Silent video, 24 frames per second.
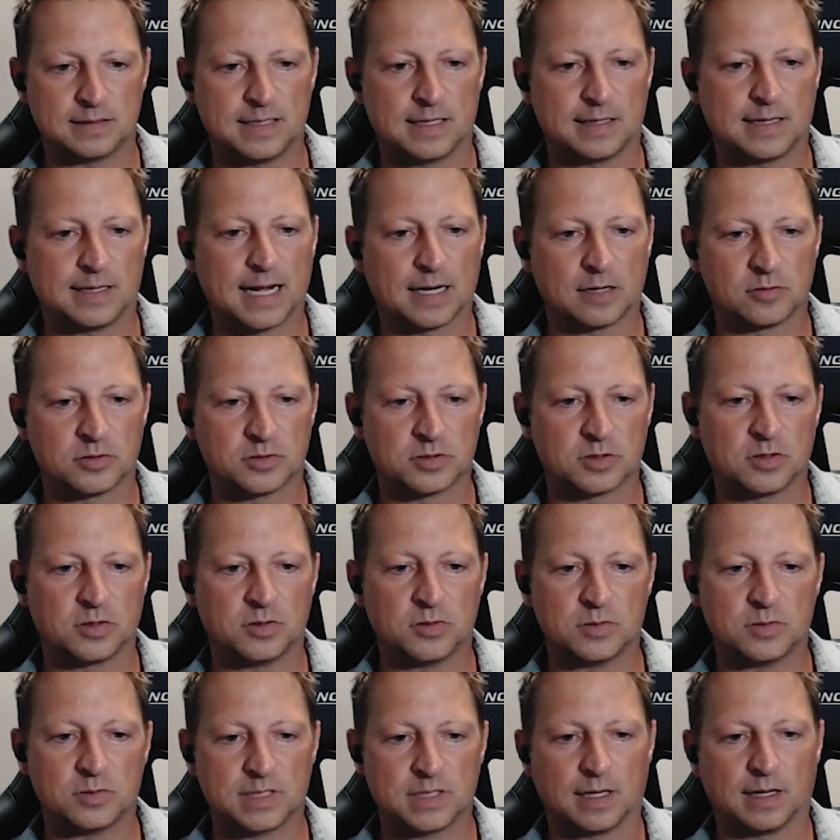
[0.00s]
the attackers are
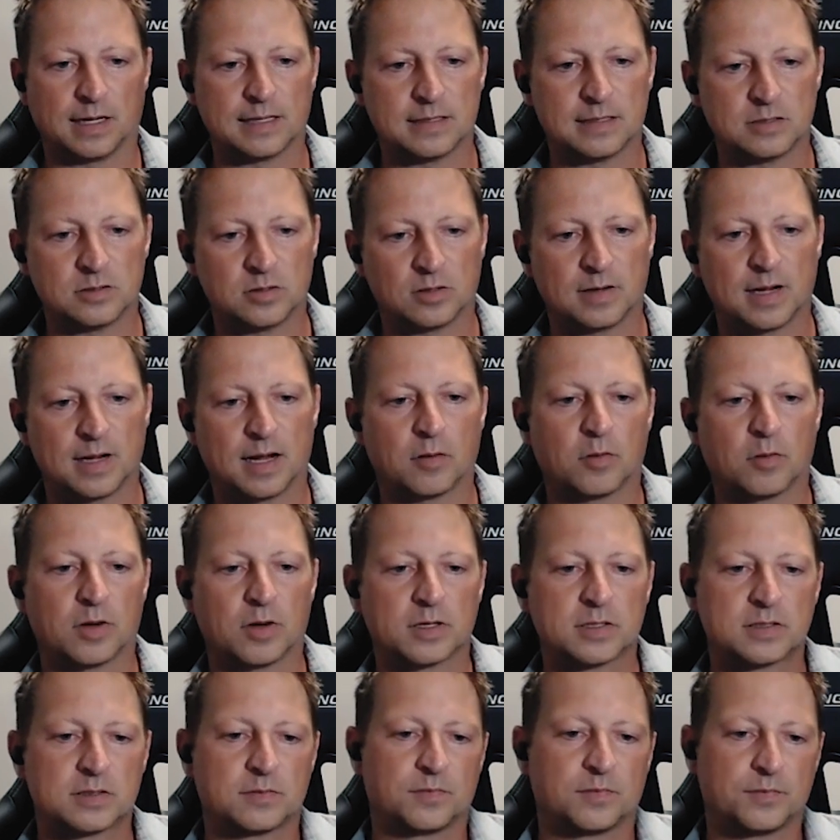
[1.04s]
using against your
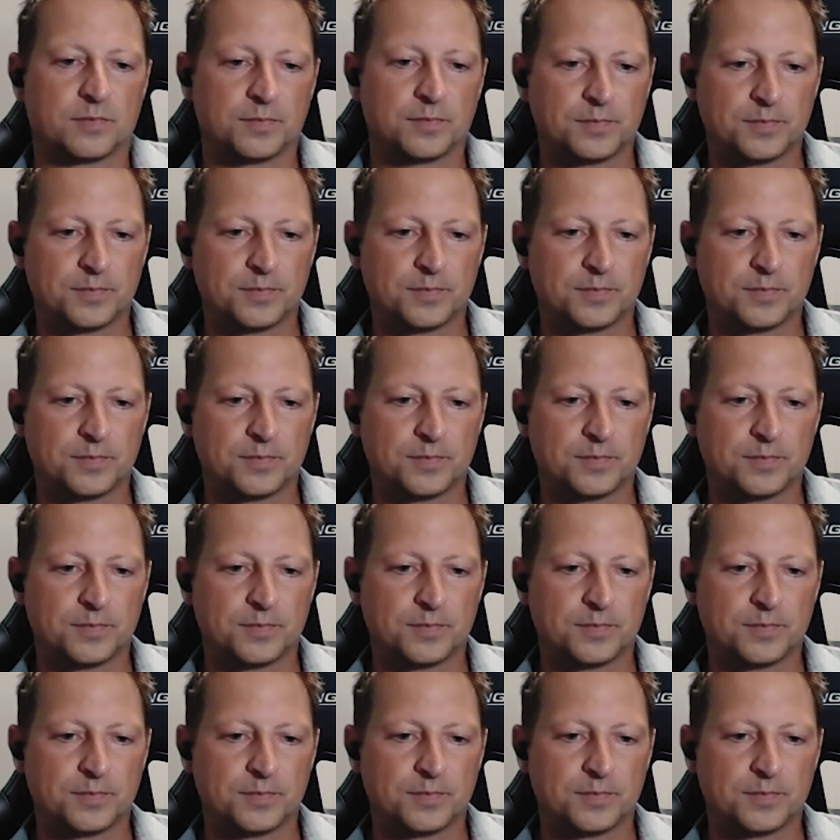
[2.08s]
networks